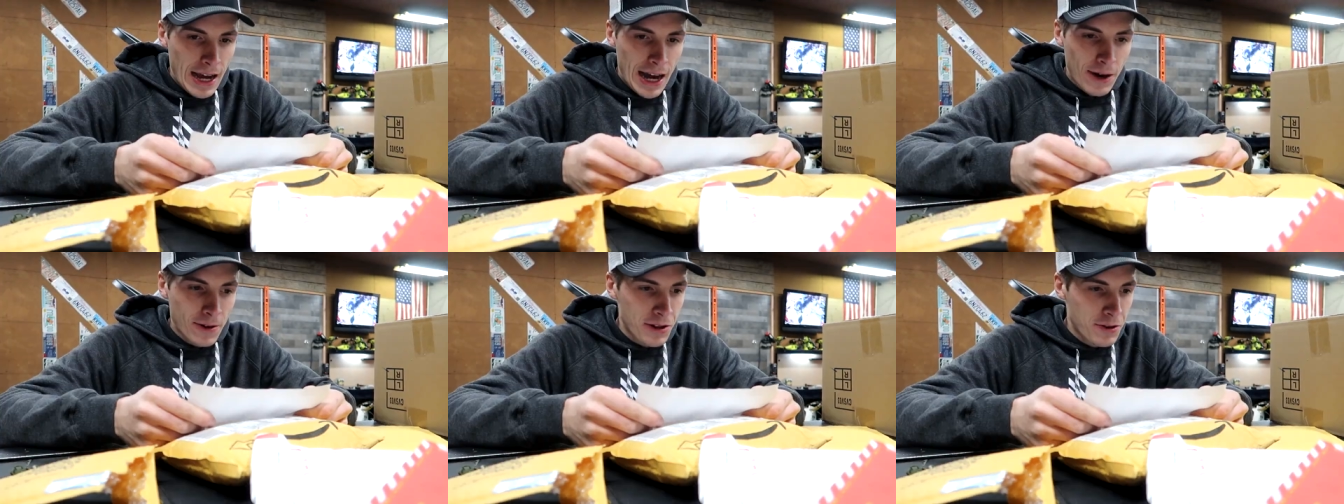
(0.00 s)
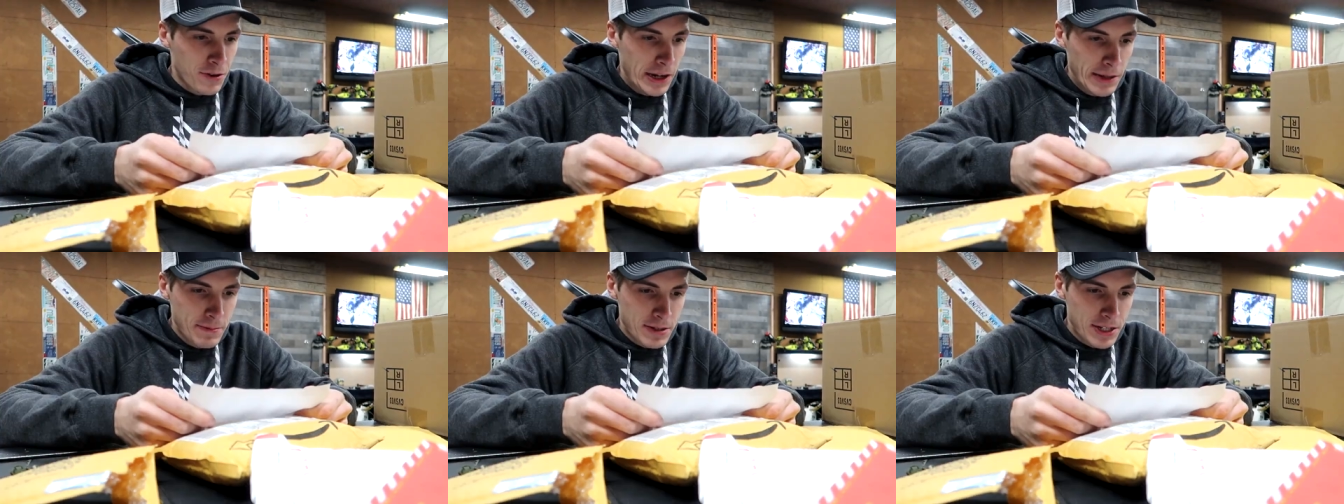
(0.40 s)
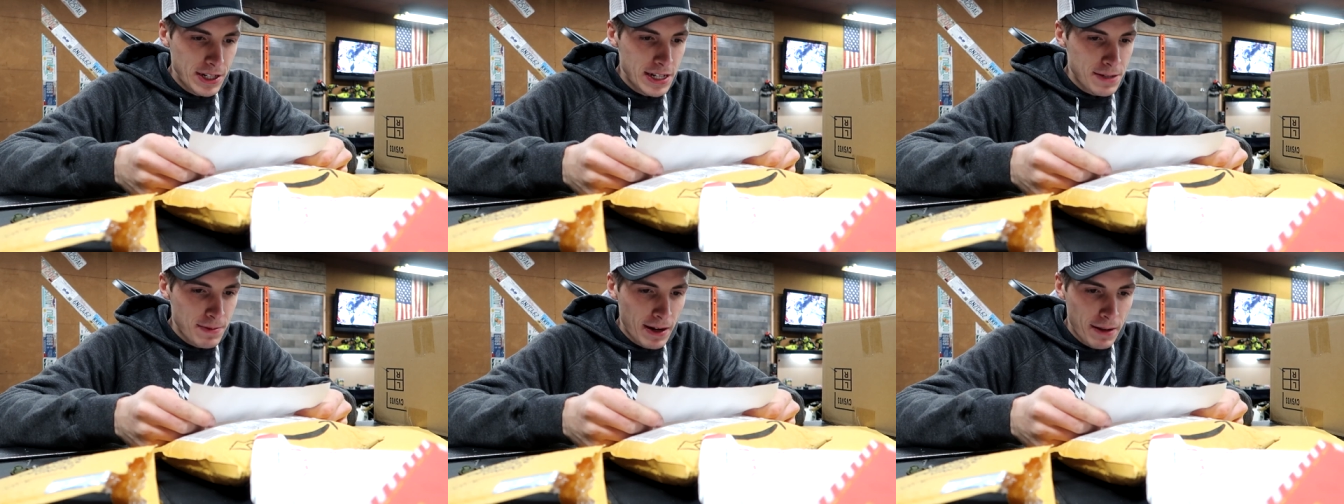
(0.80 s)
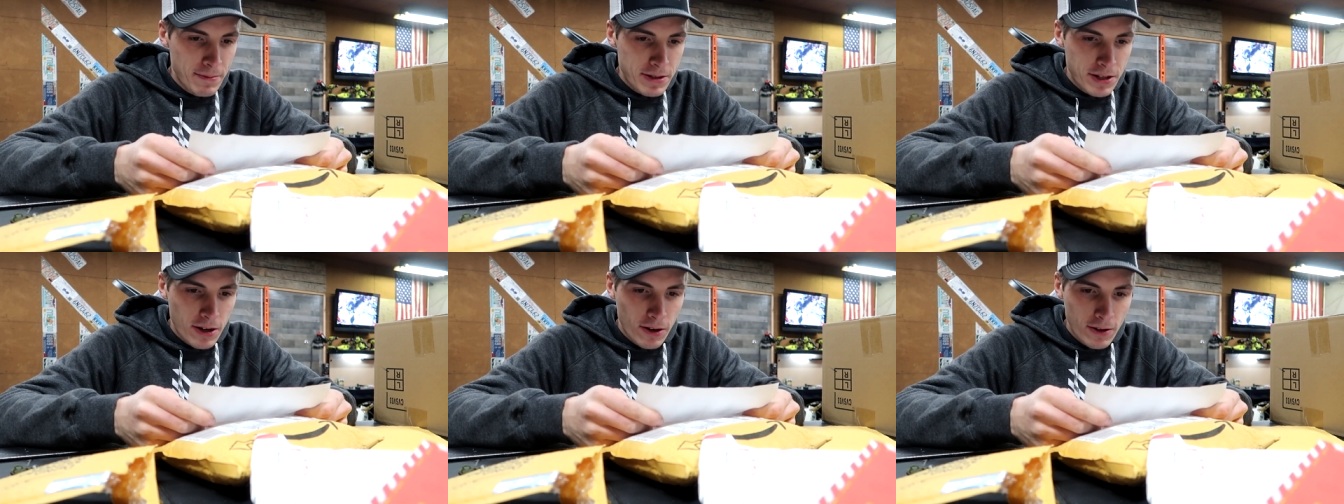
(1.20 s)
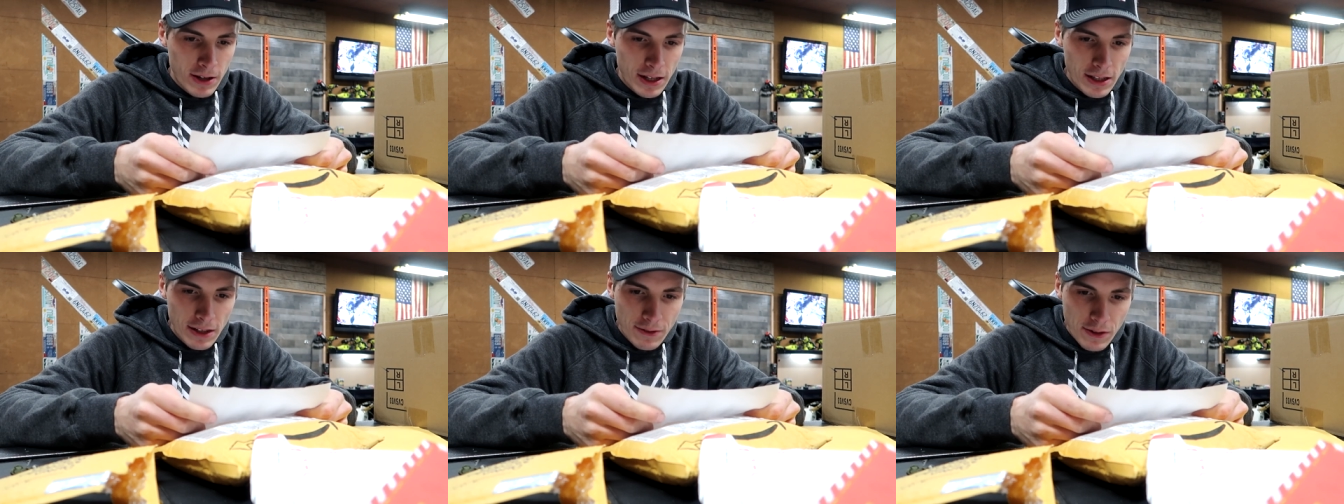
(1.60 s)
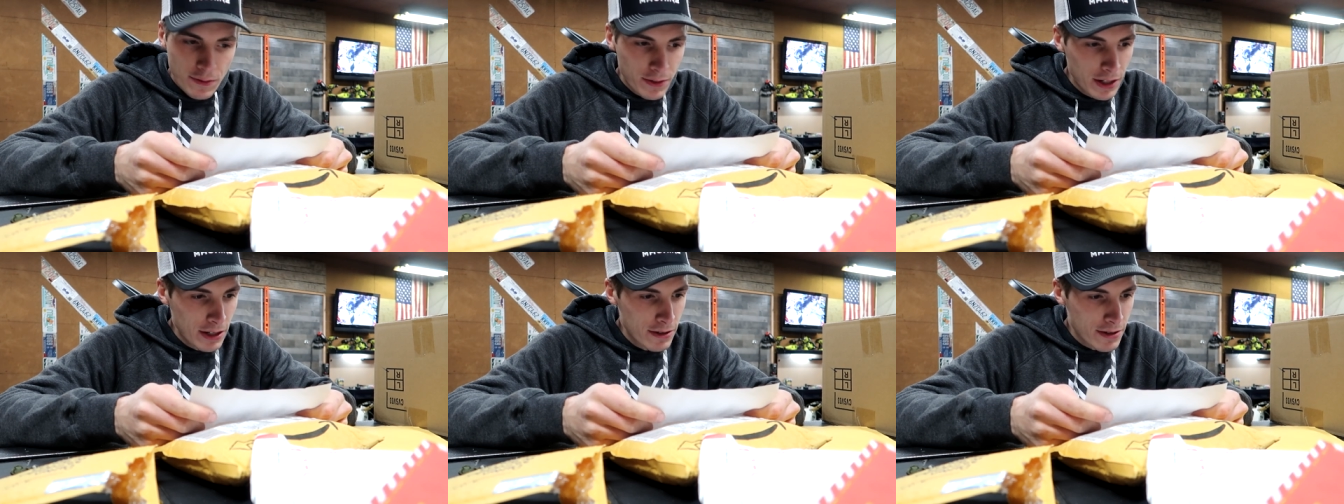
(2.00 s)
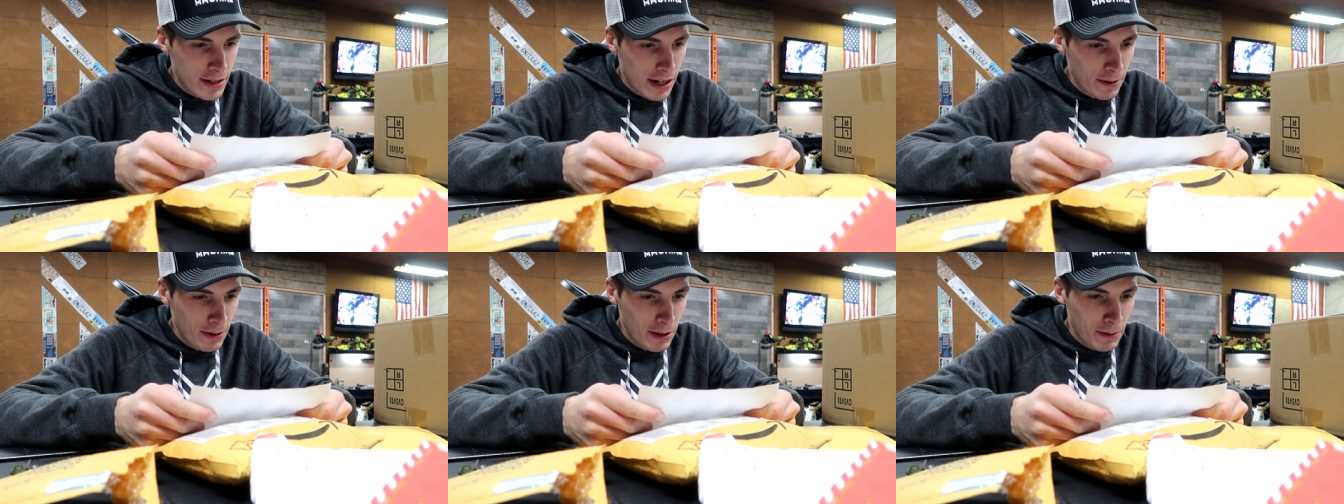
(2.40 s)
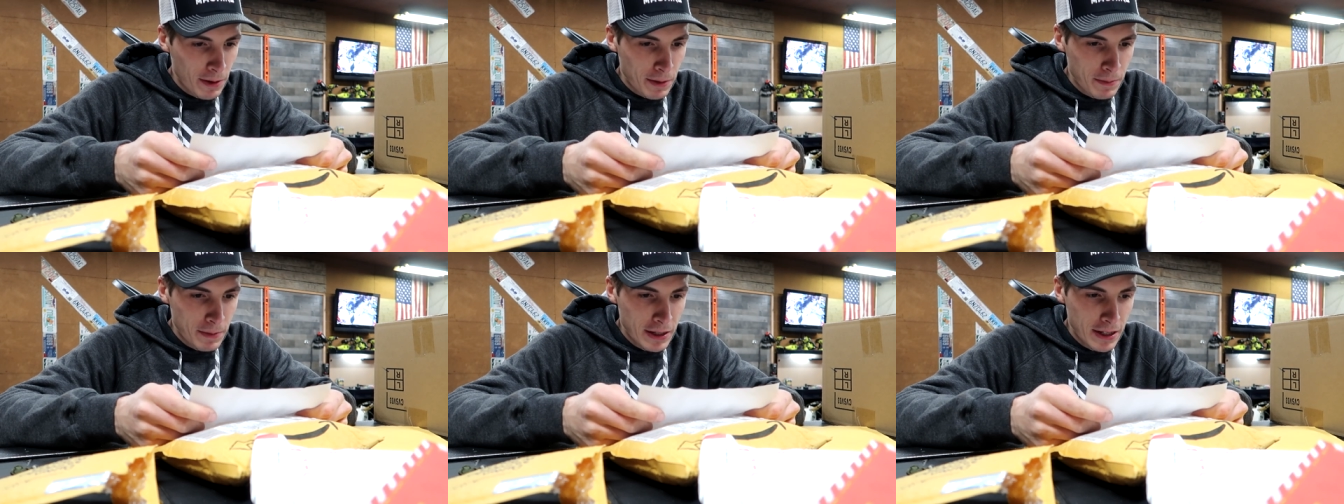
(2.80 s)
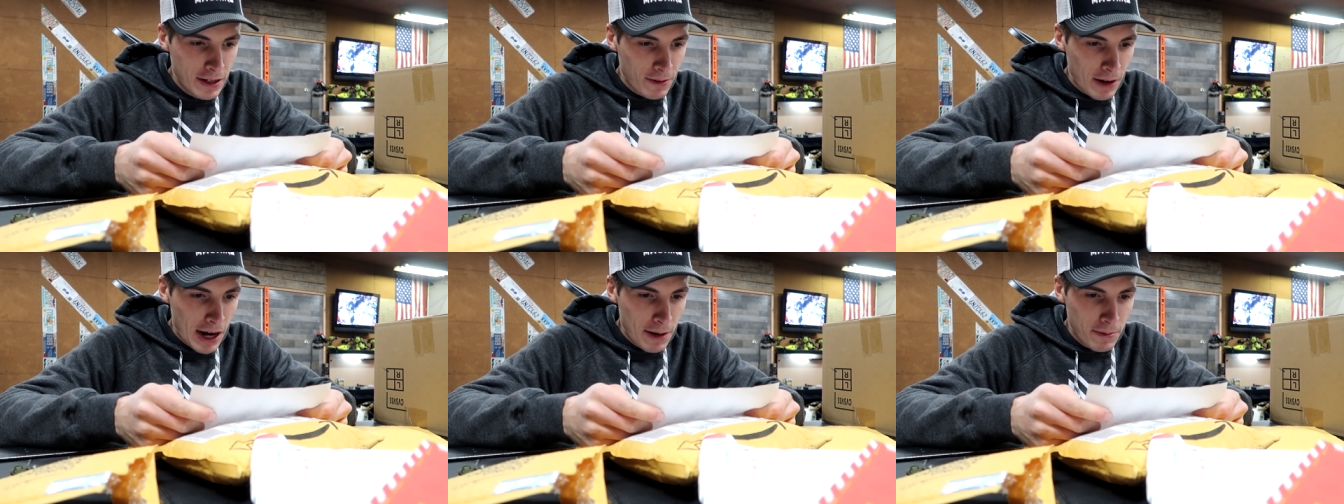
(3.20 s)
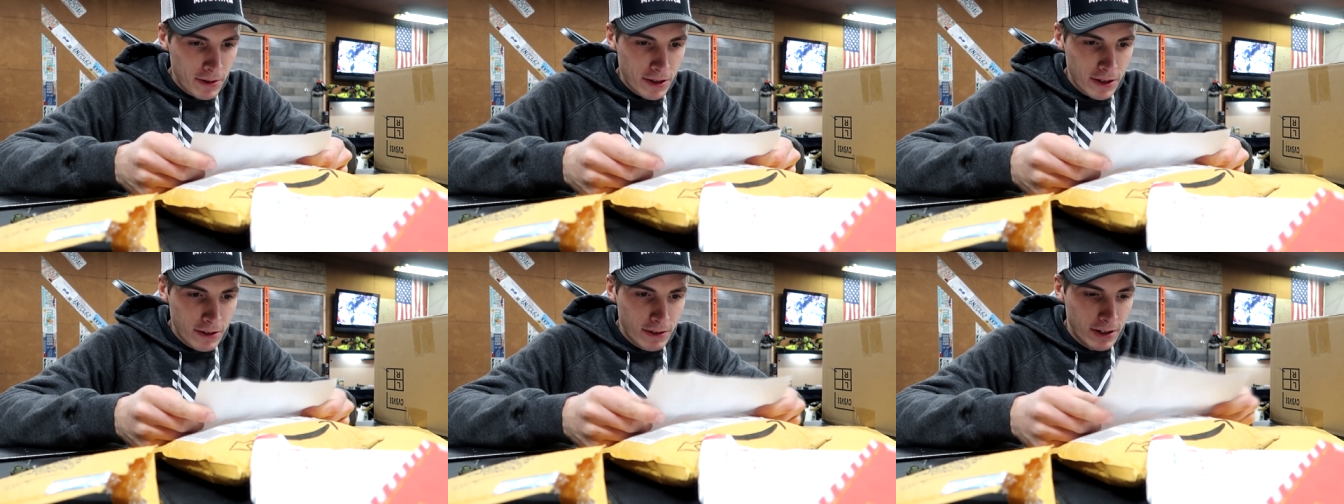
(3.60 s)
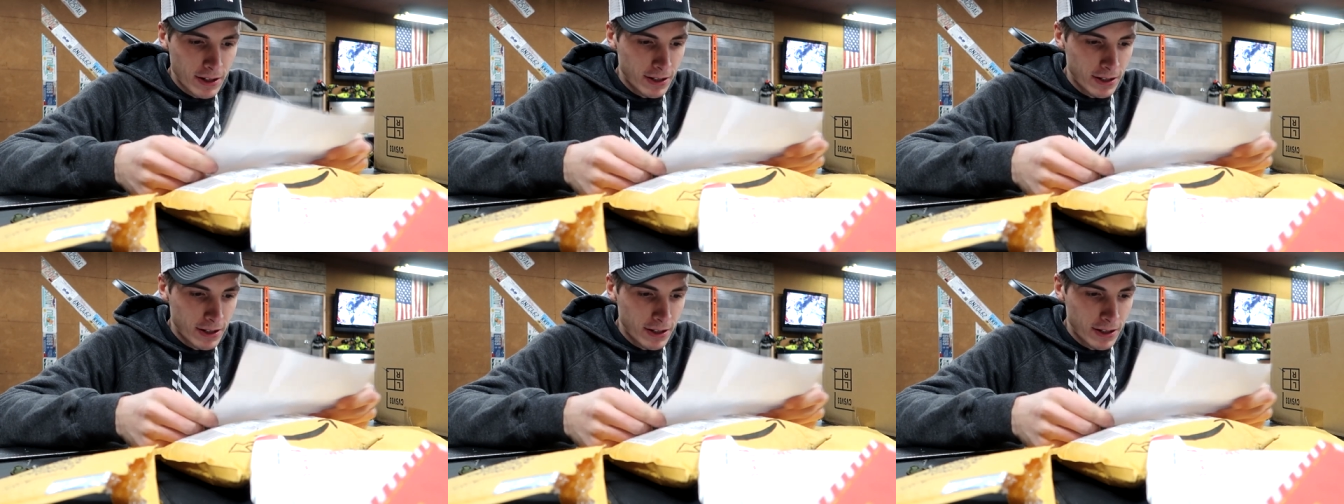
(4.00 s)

Howdy 3D Machines, my name is Cody. I love your videos and I really want to meet and ride with you.